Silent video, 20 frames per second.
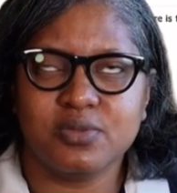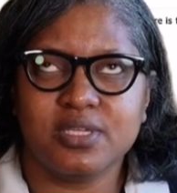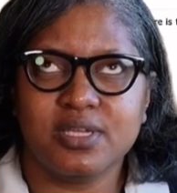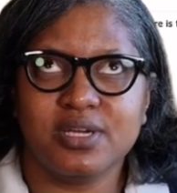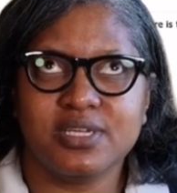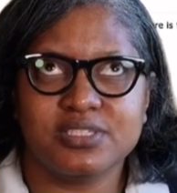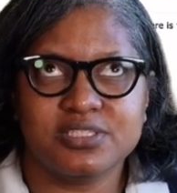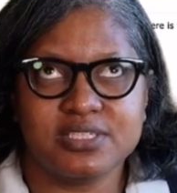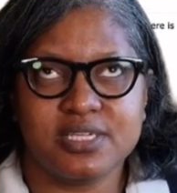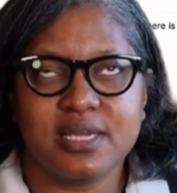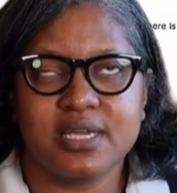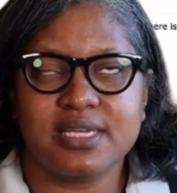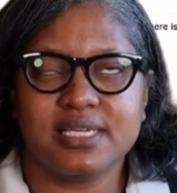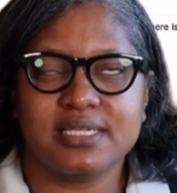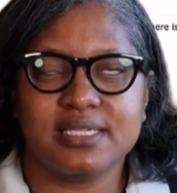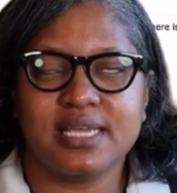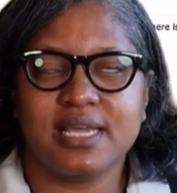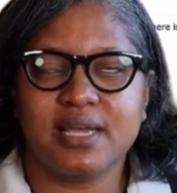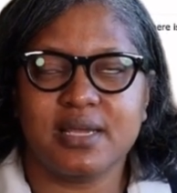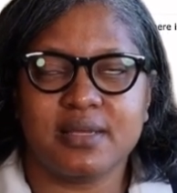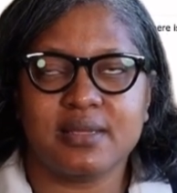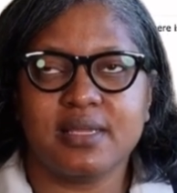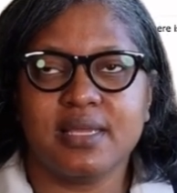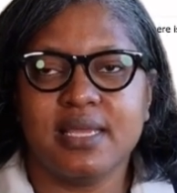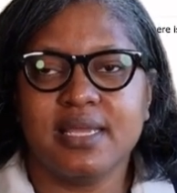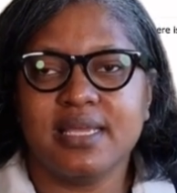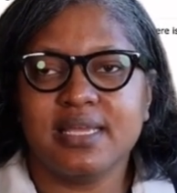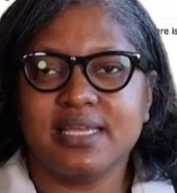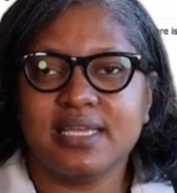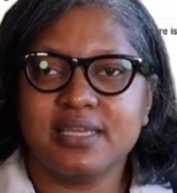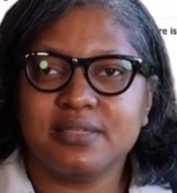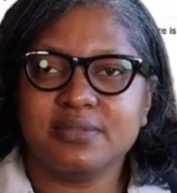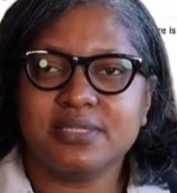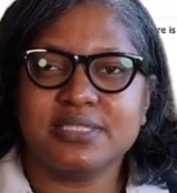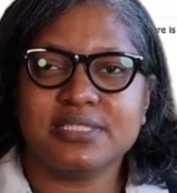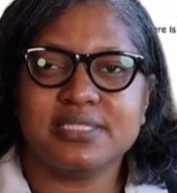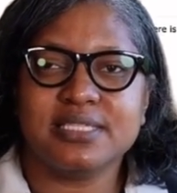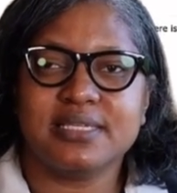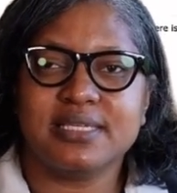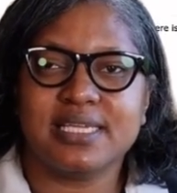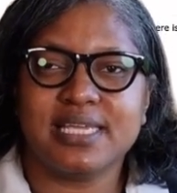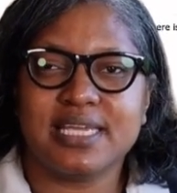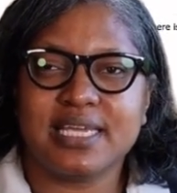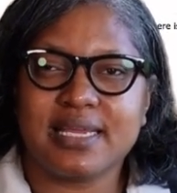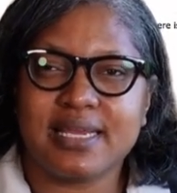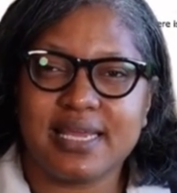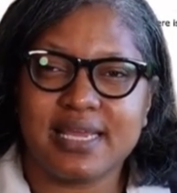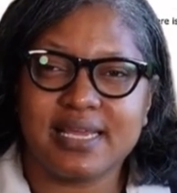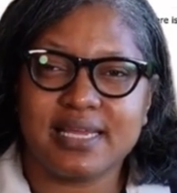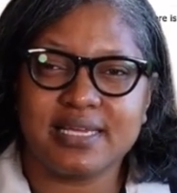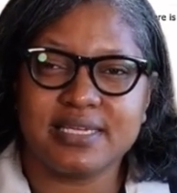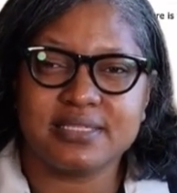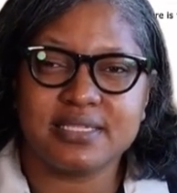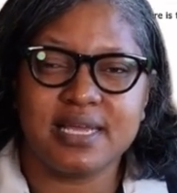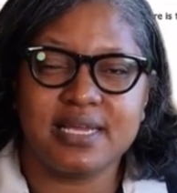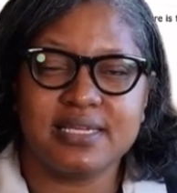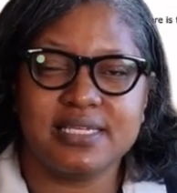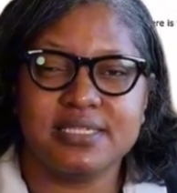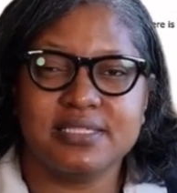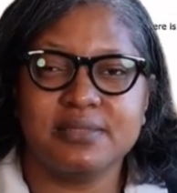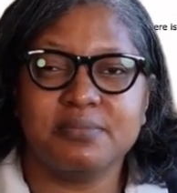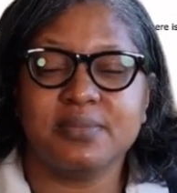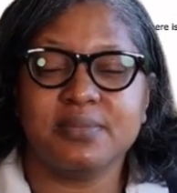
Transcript: are starting now. Here is the link." And so I need to